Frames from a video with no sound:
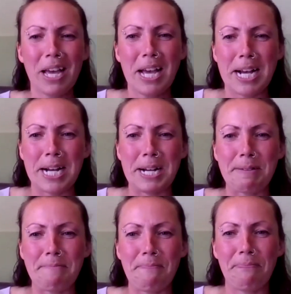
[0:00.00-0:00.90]

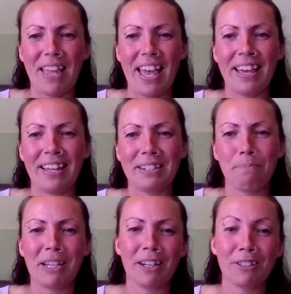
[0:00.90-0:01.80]
um,
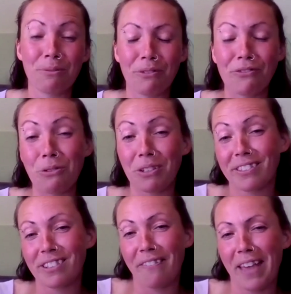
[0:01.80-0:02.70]
and because we're
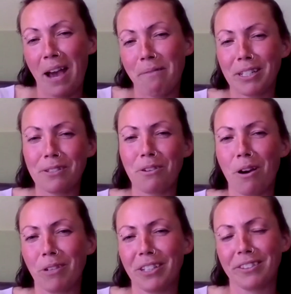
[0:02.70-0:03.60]
focused on that, we
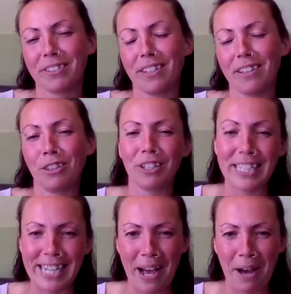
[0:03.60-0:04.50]
don't always
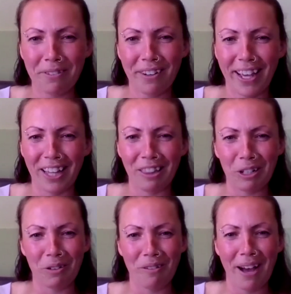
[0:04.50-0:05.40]
look down and
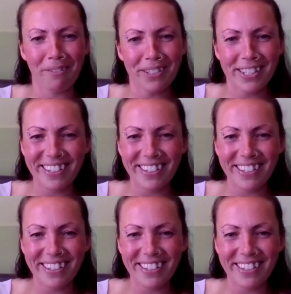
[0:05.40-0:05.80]
look around.